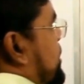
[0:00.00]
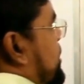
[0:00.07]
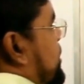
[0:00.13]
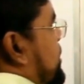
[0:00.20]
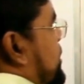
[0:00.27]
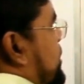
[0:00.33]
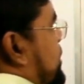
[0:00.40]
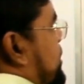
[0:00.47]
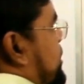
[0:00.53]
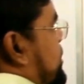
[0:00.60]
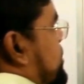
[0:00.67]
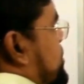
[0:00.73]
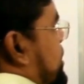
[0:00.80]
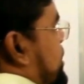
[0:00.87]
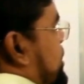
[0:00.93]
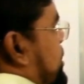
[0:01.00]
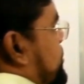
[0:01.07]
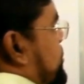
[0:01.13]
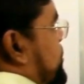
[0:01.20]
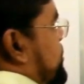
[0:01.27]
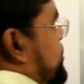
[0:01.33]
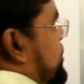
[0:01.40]
sine
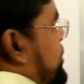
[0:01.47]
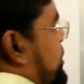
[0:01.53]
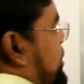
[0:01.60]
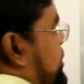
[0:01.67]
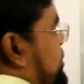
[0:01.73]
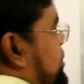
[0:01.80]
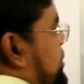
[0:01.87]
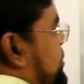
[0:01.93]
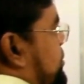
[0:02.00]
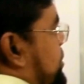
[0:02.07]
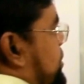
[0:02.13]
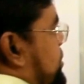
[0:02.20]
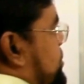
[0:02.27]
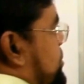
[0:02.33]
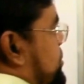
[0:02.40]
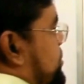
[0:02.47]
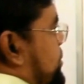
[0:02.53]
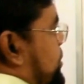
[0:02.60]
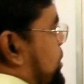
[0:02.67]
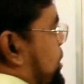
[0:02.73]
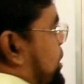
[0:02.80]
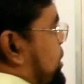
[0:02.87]
hyperbolic x equal e to the power
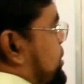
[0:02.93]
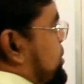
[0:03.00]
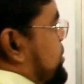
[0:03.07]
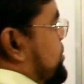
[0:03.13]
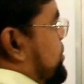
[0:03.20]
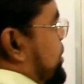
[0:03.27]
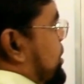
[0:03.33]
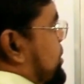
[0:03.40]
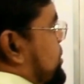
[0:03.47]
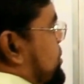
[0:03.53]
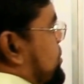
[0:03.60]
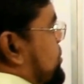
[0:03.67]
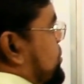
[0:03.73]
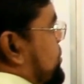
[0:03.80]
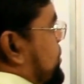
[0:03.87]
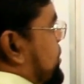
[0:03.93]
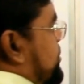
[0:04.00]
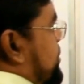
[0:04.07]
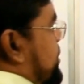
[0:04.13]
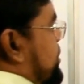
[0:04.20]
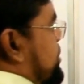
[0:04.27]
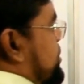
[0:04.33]
x plus e to the power
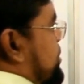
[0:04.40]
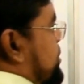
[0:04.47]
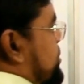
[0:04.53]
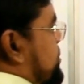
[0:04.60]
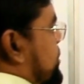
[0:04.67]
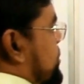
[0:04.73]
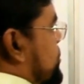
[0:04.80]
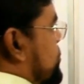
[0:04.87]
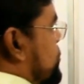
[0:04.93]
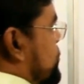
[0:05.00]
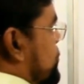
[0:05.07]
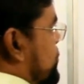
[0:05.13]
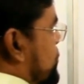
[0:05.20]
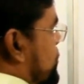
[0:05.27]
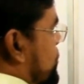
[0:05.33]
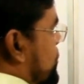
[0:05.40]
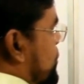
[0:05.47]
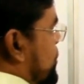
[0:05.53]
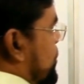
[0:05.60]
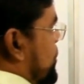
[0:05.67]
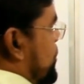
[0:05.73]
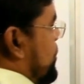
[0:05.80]
minus x by 2,
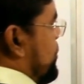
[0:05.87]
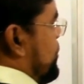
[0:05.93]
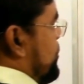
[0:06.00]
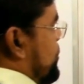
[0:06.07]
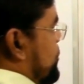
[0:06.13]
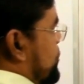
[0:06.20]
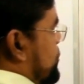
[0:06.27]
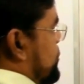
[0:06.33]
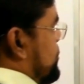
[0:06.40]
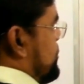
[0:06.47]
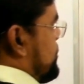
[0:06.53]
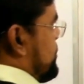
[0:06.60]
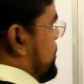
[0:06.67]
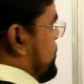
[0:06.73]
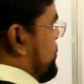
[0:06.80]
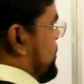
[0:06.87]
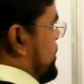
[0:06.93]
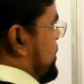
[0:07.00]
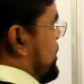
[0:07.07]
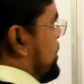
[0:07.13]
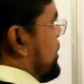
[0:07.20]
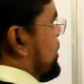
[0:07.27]
which is equal
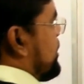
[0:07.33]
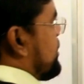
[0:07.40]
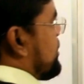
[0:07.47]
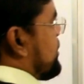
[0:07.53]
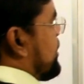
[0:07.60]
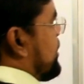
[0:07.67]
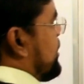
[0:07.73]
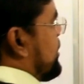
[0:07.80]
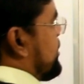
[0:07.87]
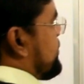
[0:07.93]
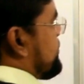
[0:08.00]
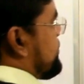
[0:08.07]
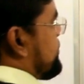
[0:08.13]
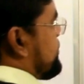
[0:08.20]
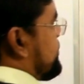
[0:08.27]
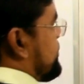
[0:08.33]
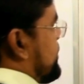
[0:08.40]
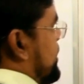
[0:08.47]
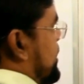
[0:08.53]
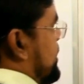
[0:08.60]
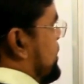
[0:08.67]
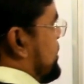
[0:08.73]
half, and
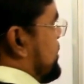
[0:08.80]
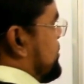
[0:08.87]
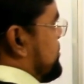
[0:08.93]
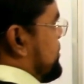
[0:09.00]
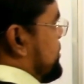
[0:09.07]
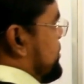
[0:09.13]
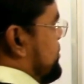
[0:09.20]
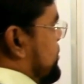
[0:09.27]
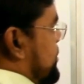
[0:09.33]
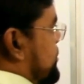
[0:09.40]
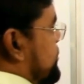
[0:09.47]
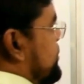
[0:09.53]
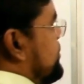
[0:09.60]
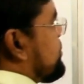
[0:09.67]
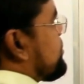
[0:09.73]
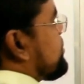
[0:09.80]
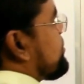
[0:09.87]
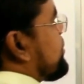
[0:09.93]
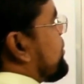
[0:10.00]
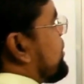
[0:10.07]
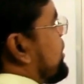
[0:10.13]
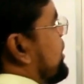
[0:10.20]
derivative of e to the power
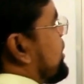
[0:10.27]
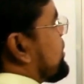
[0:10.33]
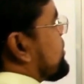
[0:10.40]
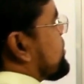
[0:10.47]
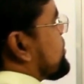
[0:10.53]
x